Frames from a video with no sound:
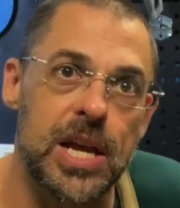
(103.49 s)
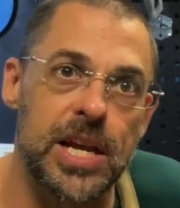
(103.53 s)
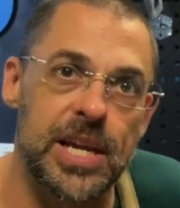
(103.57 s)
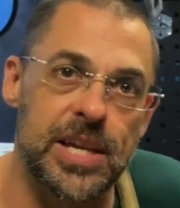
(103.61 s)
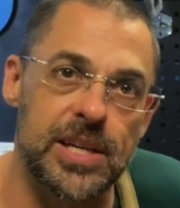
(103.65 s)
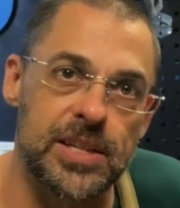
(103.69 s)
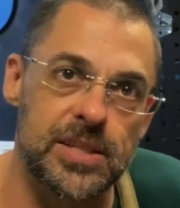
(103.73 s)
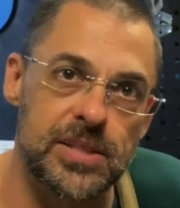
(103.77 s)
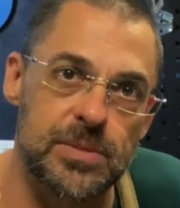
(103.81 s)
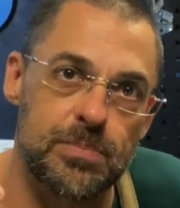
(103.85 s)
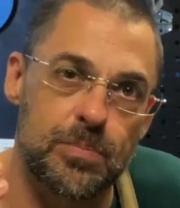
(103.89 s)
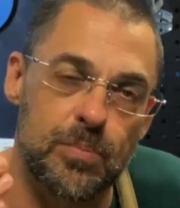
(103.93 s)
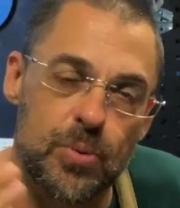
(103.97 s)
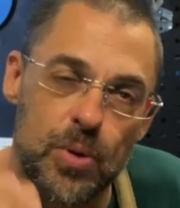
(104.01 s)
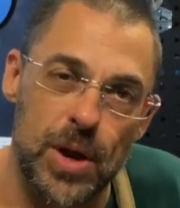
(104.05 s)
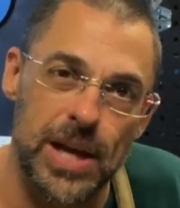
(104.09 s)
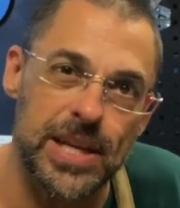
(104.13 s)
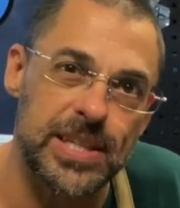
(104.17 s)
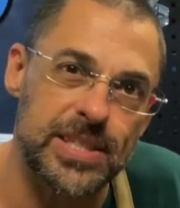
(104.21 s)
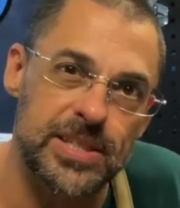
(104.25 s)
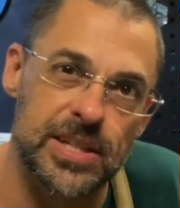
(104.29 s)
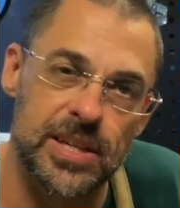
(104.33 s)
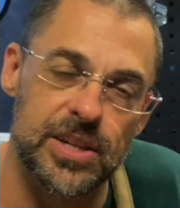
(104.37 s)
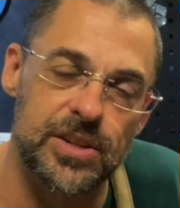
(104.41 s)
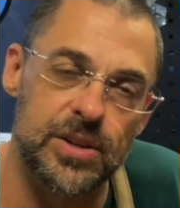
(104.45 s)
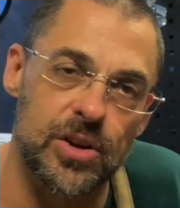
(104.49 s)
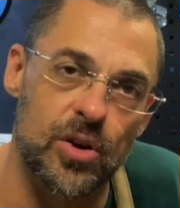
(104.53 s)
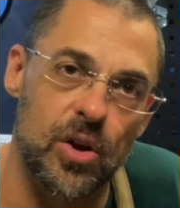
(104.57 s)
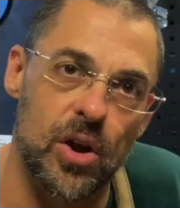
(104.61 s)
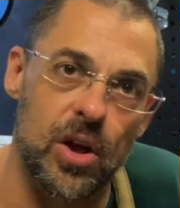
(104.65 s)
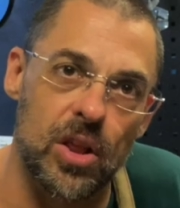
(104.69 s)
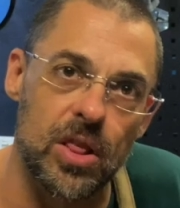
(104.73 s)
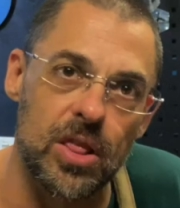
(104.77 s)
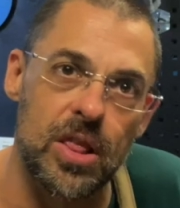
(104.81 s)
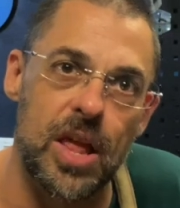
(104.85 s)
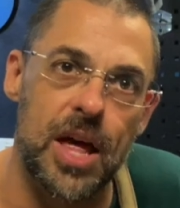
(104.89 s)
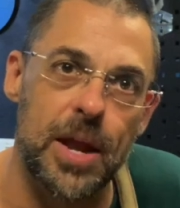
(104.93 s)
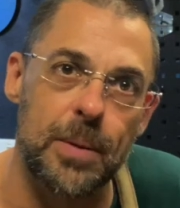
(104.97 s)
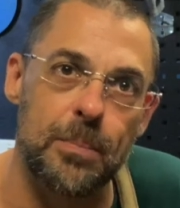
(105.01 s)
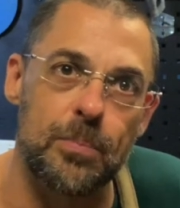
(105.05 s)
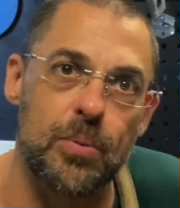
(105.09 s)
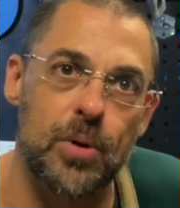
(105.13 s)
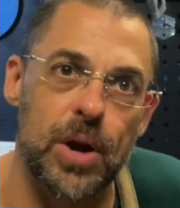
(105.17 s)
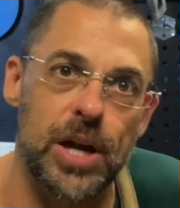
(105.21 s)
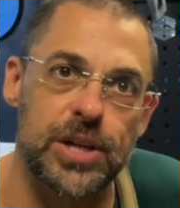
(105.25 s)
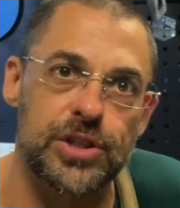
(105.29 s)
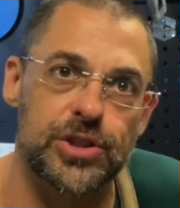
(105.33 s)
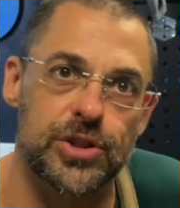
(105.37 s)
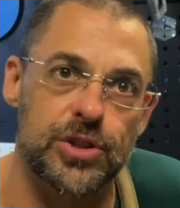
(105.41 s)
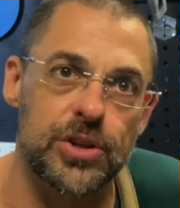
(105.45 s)
is pressed under a lot of
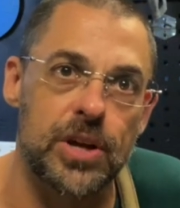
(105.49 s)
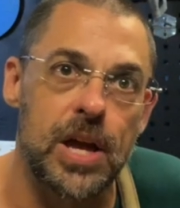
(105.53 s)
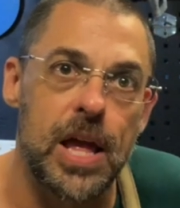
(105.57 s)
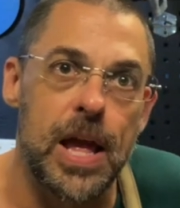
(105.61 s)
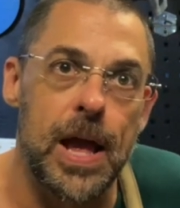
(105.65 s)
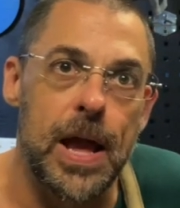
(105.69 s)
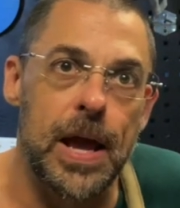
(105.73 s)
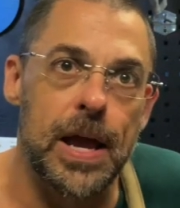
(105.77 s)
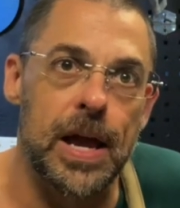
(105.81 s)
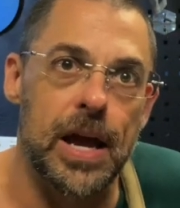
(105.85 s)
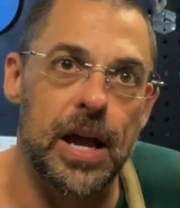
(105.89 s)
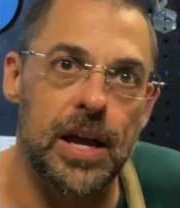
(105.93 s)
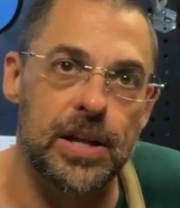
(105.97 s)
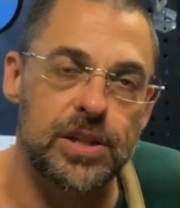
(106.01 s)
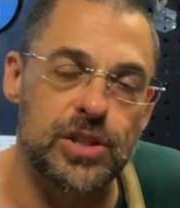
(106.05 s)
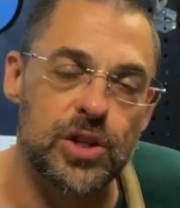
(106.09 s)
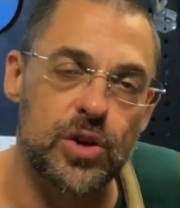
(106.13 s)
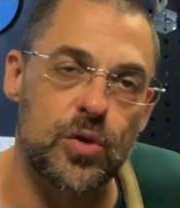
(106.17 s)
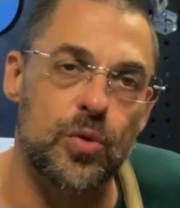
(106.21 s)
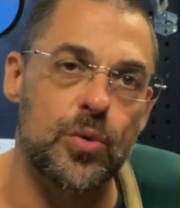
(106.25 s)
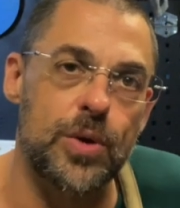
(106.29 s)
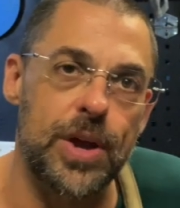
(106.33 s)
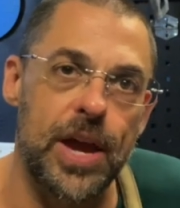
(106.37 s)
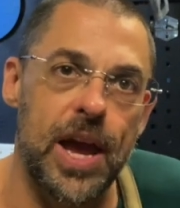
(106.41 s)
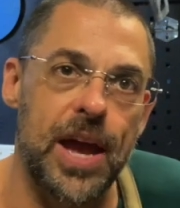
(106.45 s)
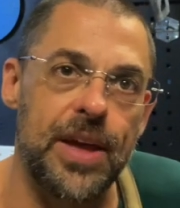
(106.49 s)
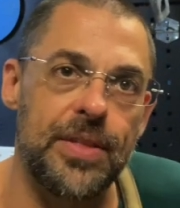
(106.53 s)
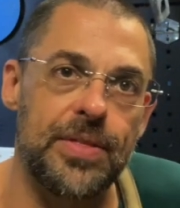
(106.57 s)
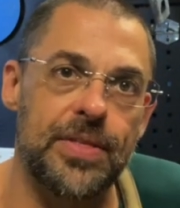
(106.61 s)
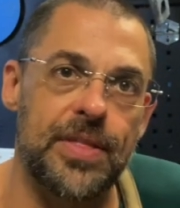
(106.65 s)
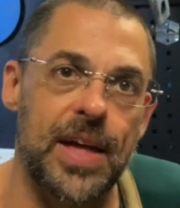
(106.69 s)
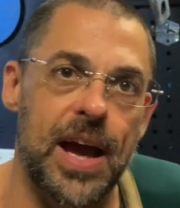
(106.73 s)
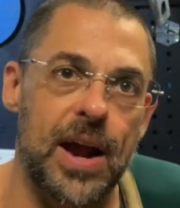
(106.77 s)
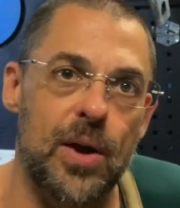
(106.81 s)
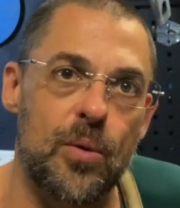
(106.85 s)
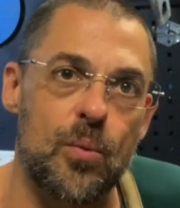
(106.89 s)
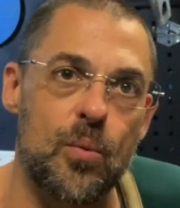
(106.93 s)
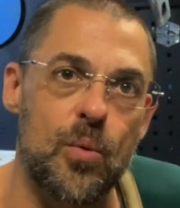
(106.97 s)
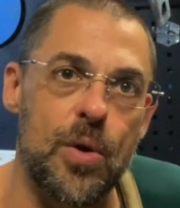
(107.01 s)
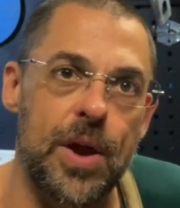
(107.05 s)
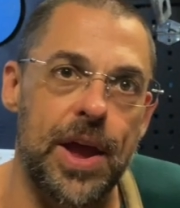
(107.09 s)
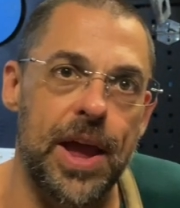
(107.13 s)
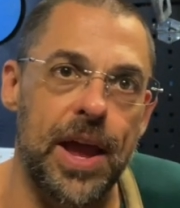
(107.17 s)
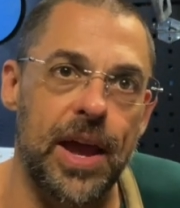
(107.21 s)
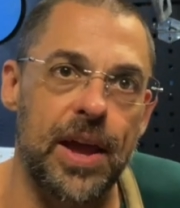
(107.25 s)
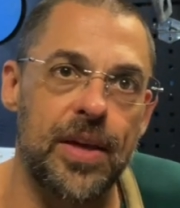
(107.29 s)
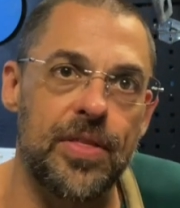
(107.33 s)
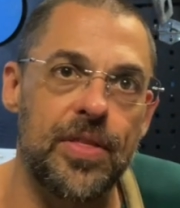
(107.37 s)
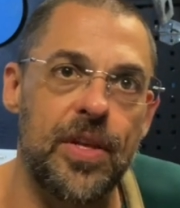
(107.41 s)
pressure to create that ring.